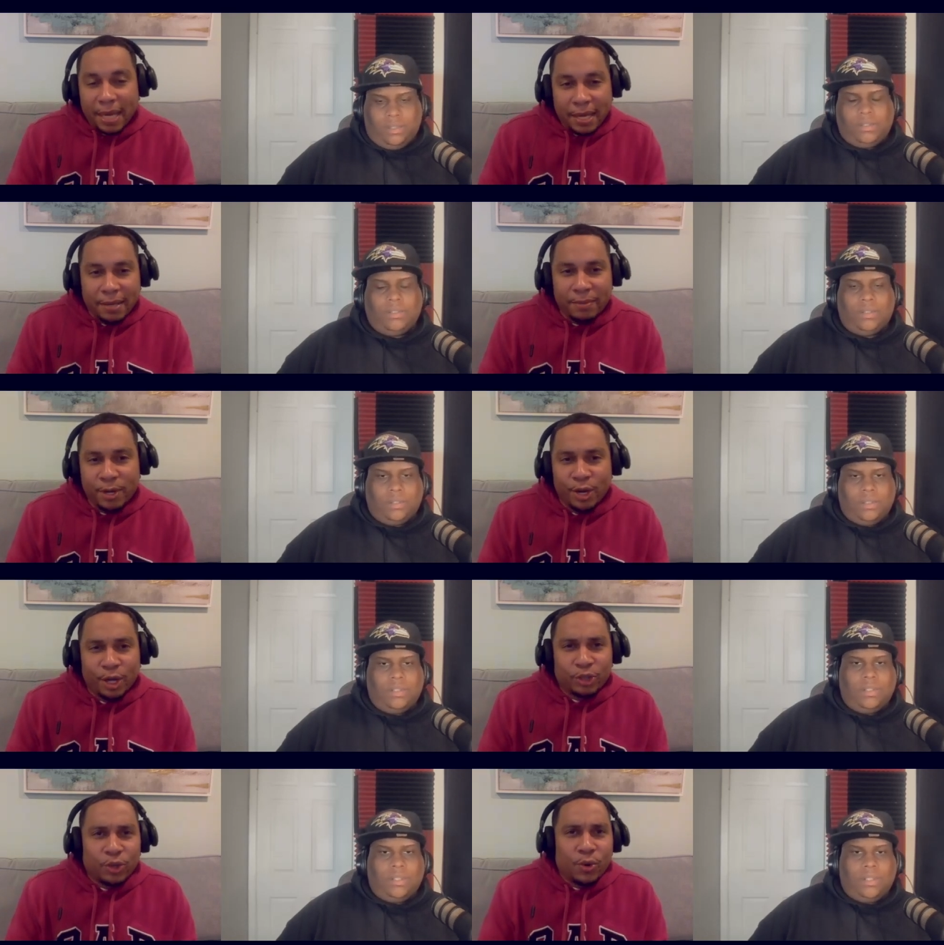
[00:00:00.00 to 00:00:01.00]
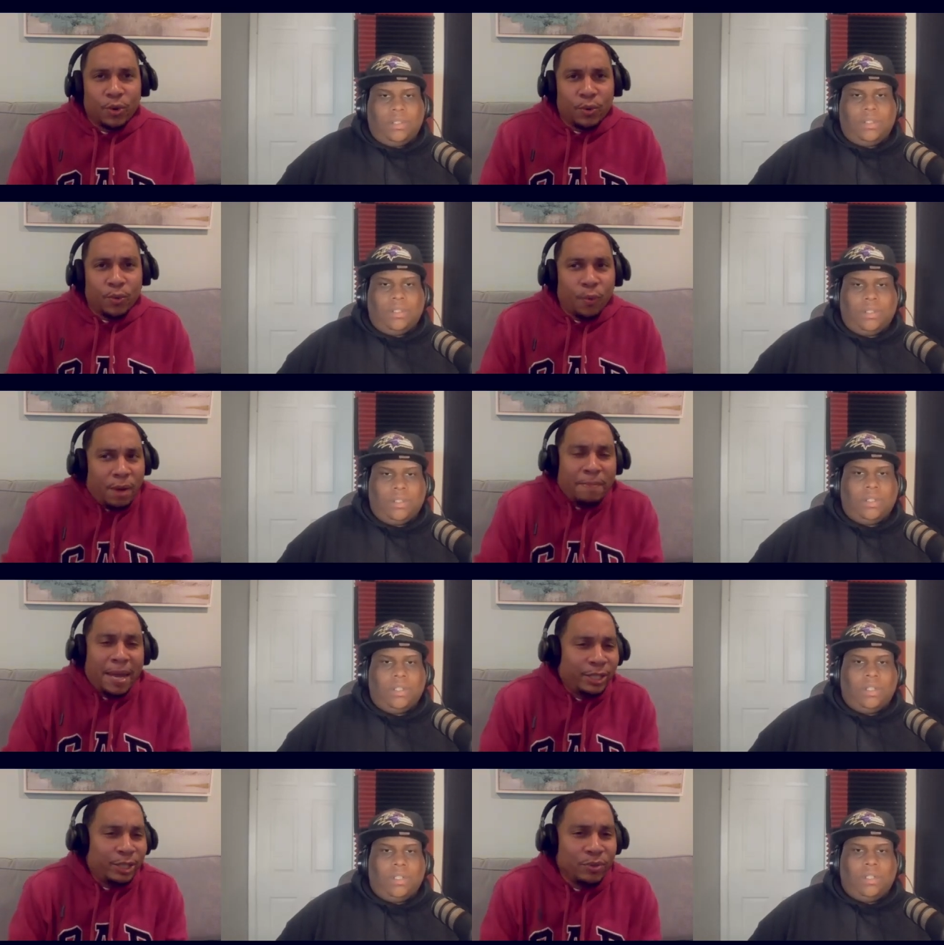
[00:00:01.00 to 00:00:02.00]
Speaker 1: him. So, what
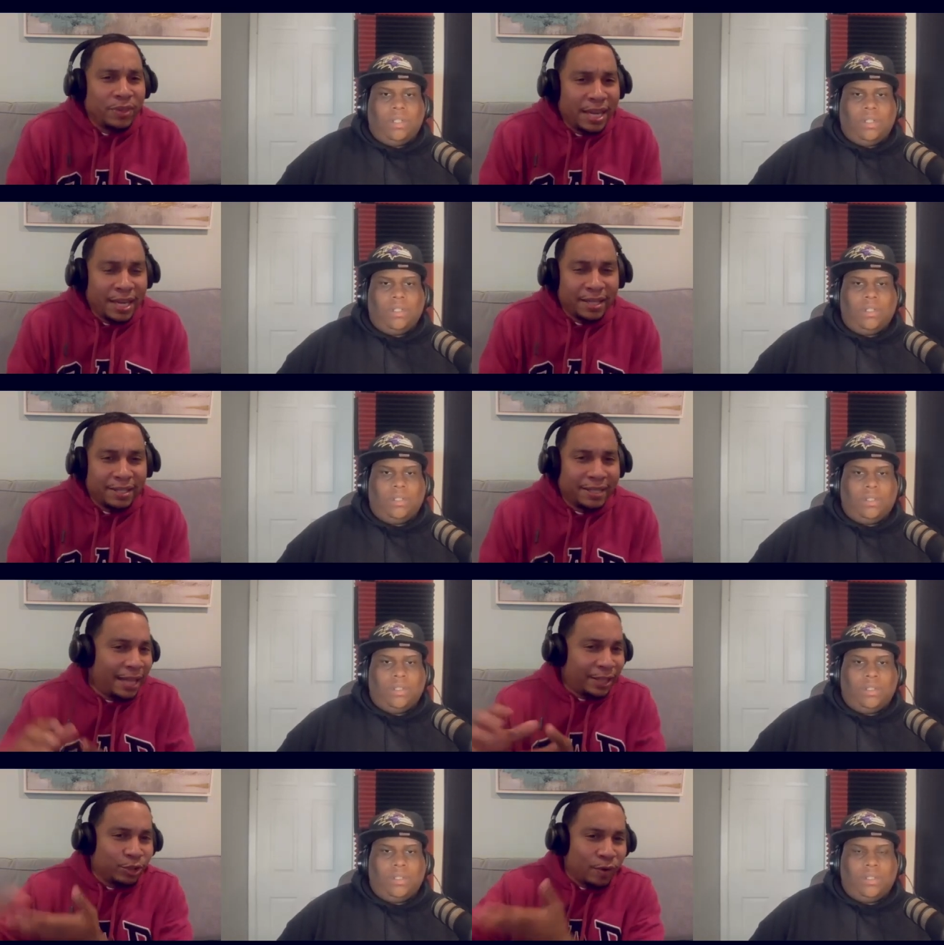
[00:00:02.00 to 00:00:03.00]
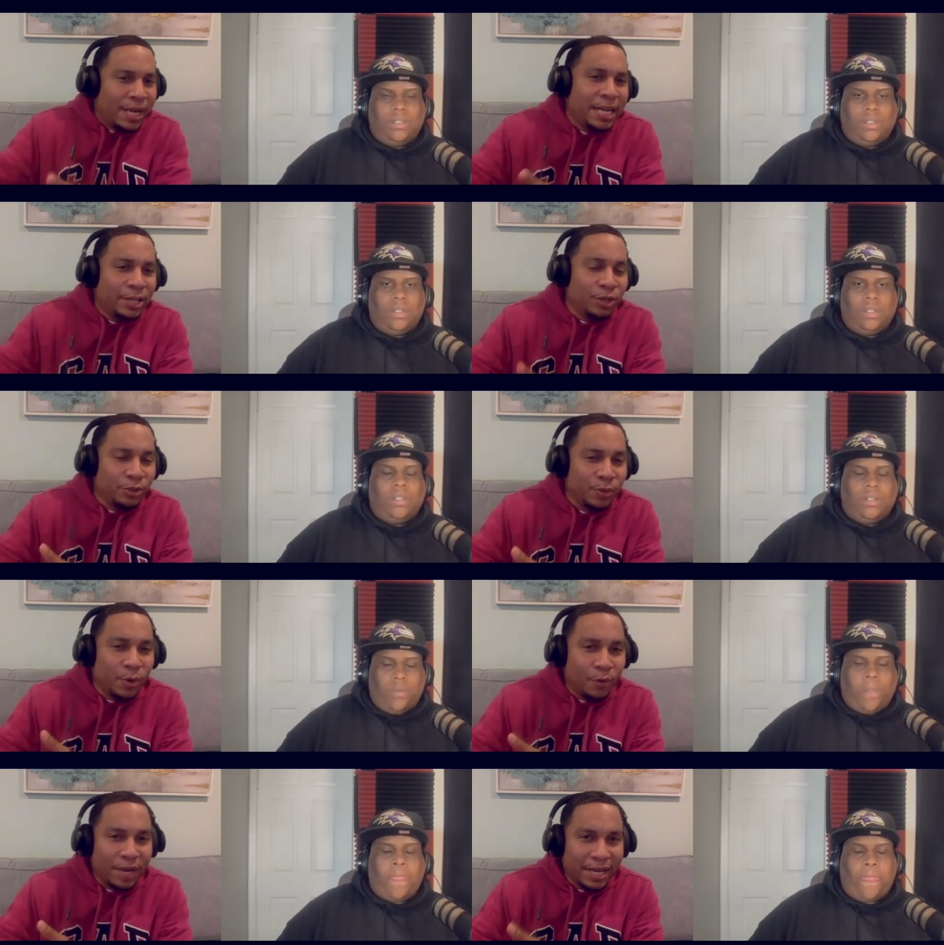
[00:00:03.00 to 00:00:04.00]
makes you think that the training you're doing
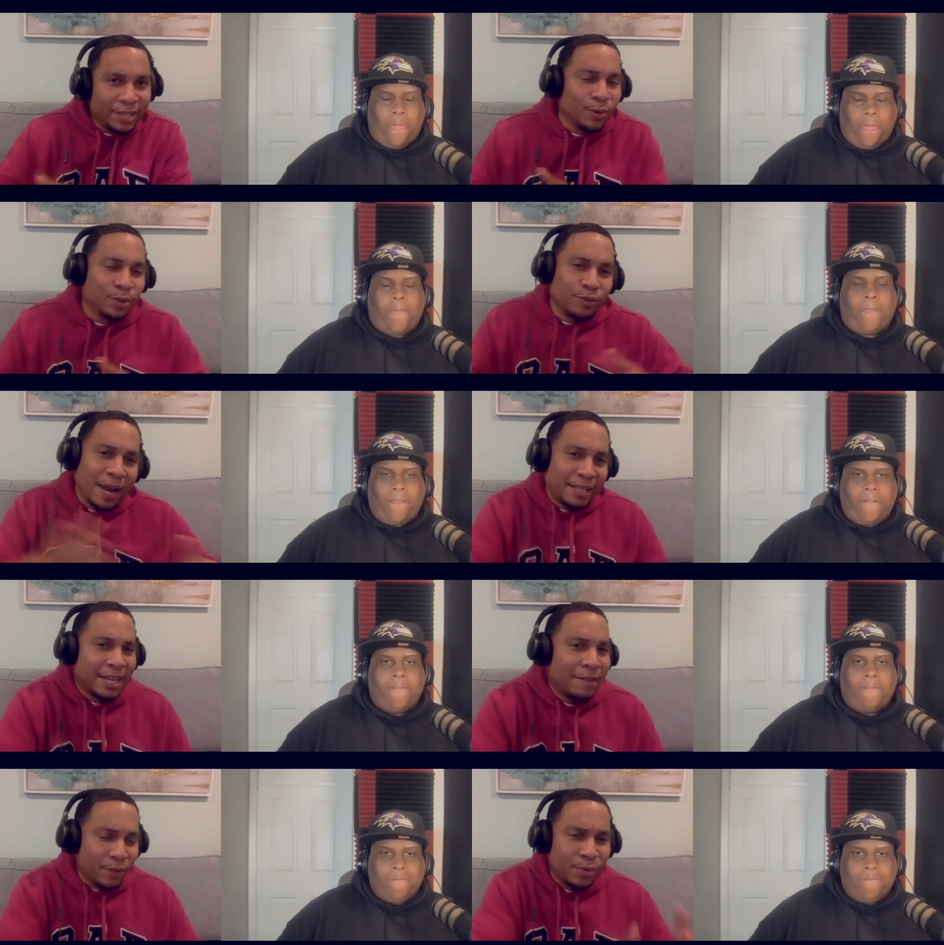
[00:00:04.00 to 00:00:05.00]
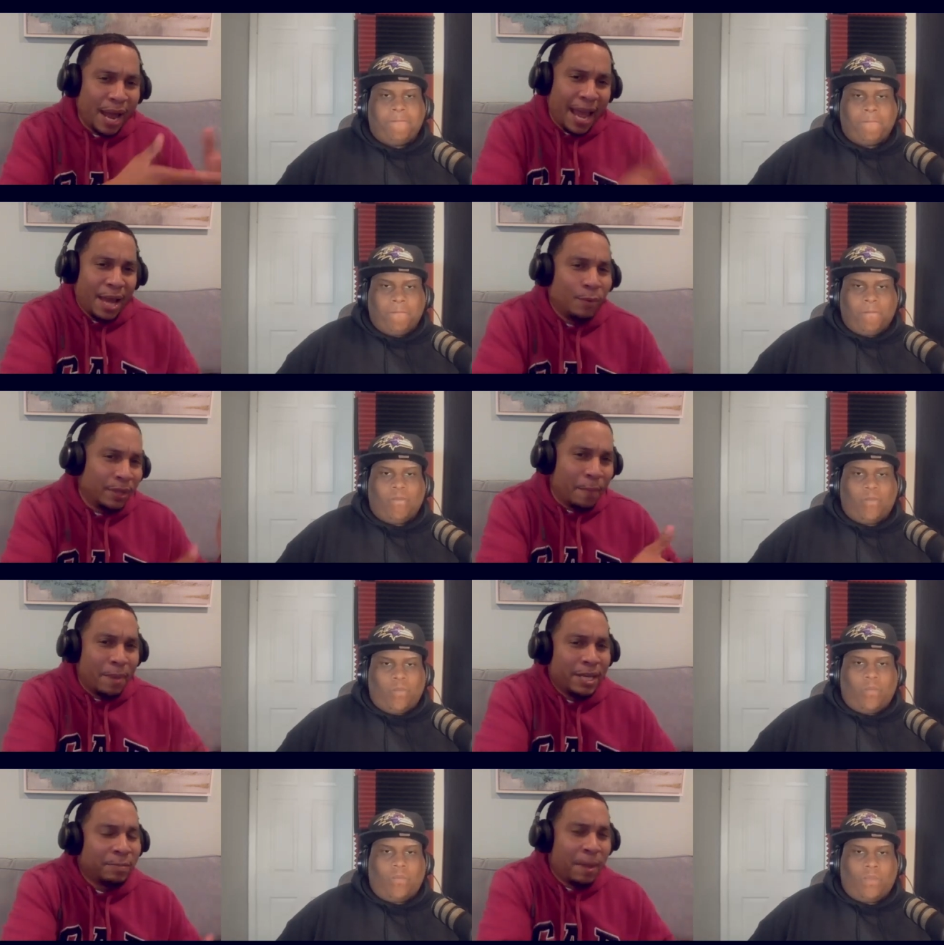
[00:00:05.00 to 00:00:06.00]
over there is going to translate for you to hang with the
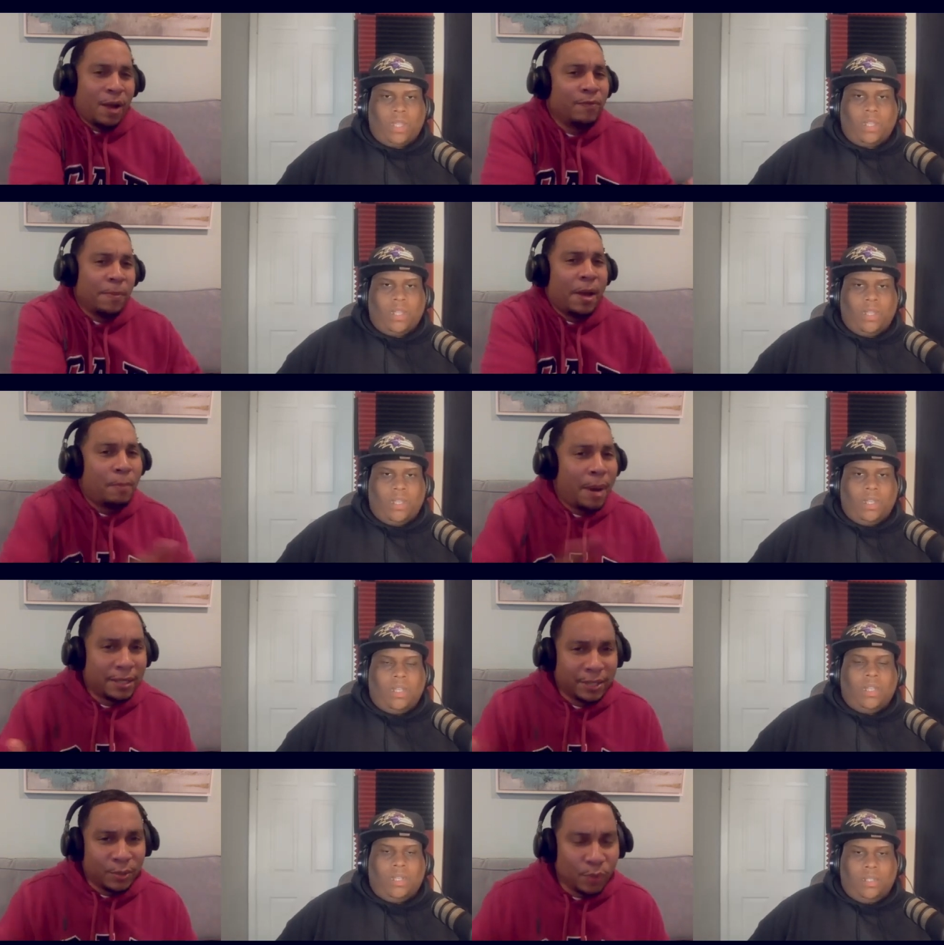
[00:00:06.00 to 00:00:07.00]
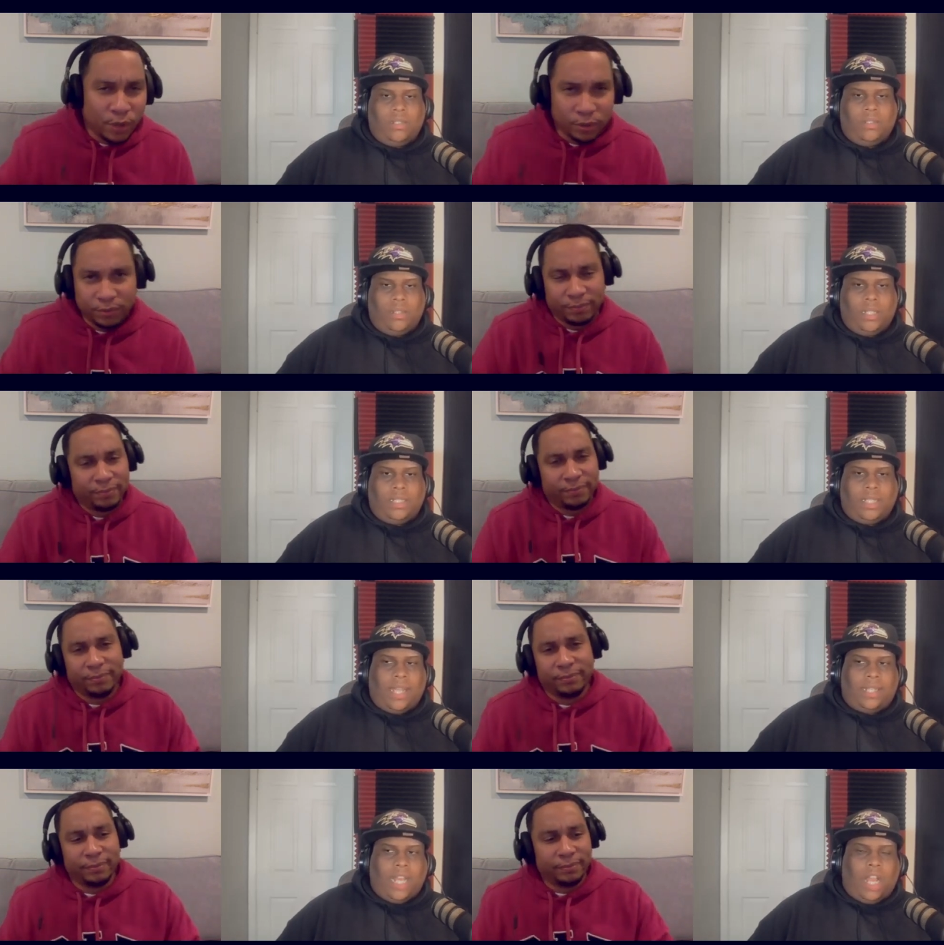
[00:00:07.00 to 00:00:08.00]
best
Speaker 2: pound for pound box in the world?
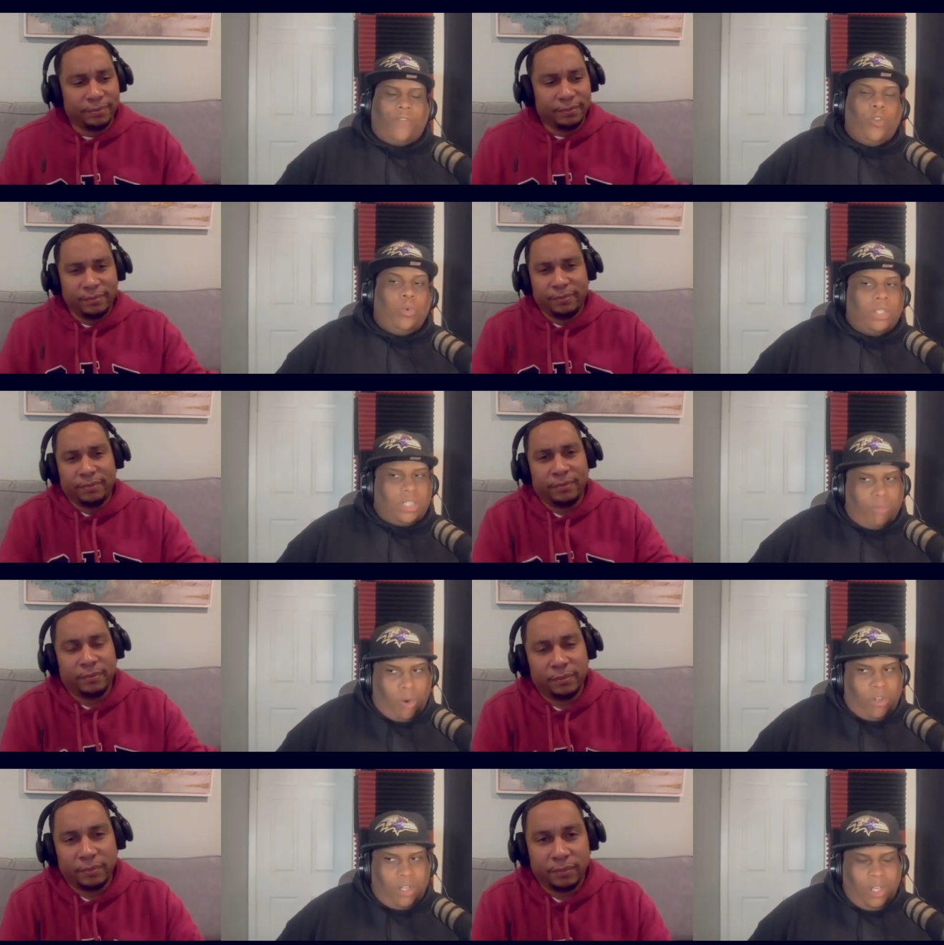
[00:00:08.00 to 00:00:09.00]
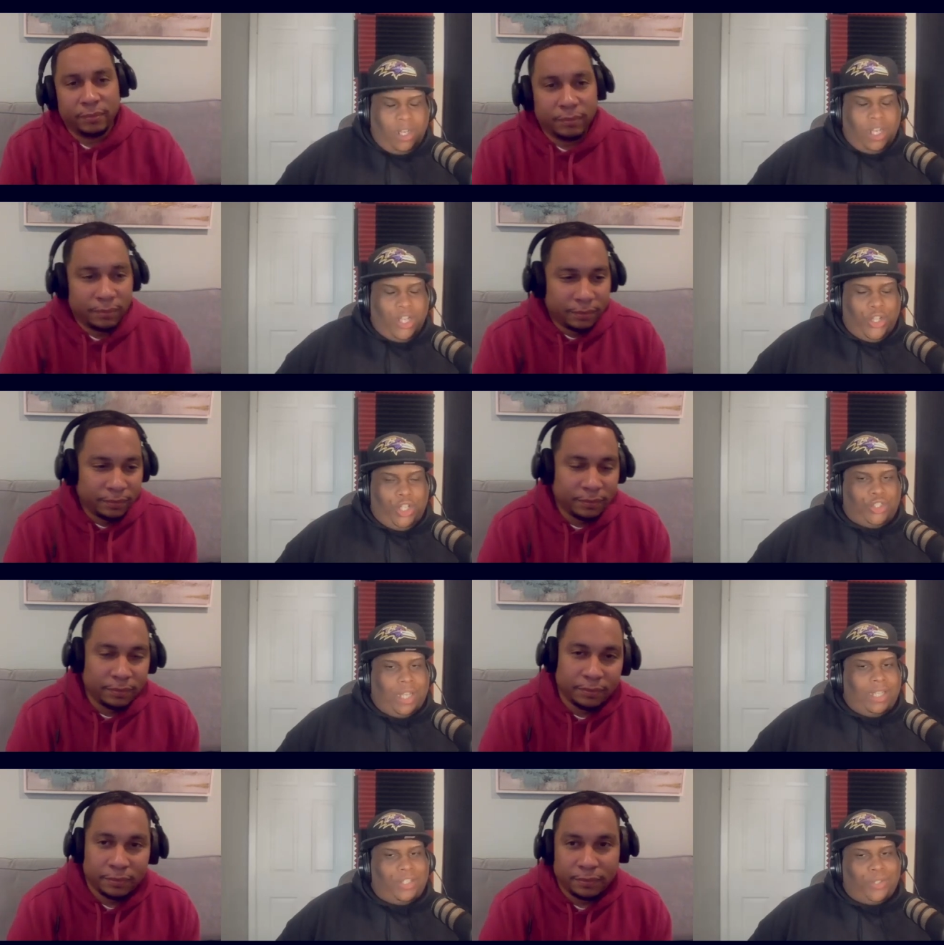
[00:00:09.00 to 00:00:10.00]
Exactly. Now, if you were smart, you
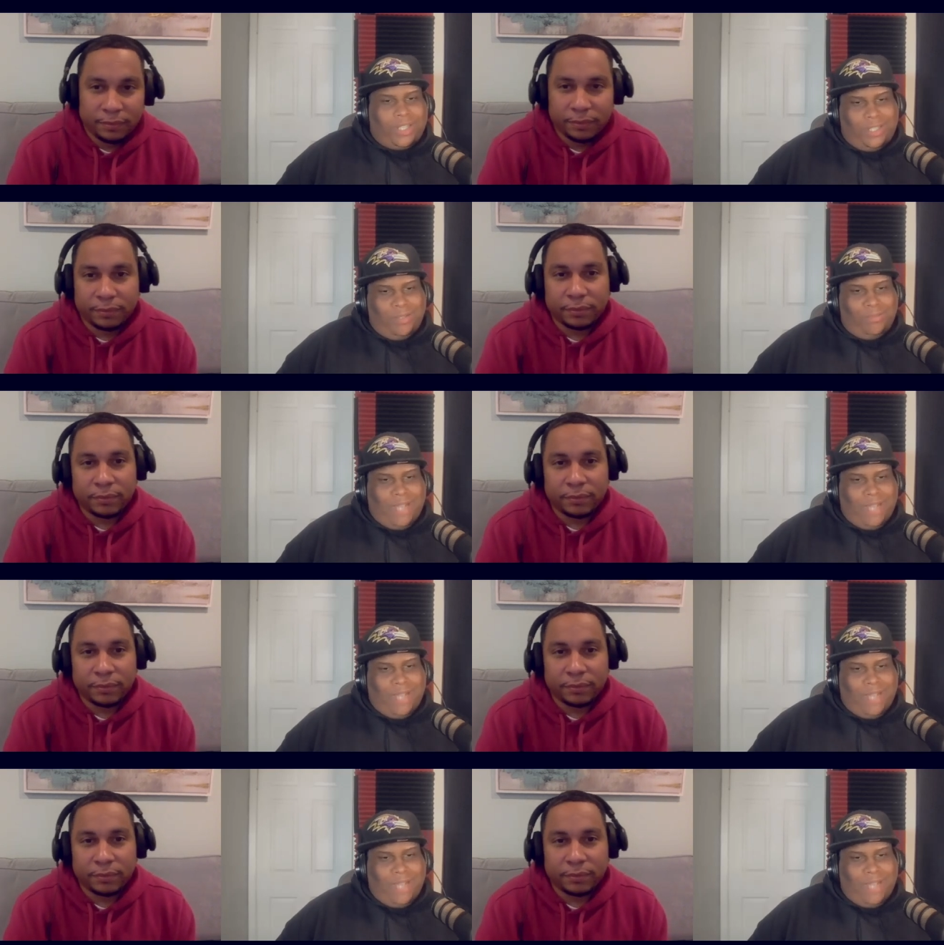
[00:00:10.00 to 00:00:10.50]
try to trick them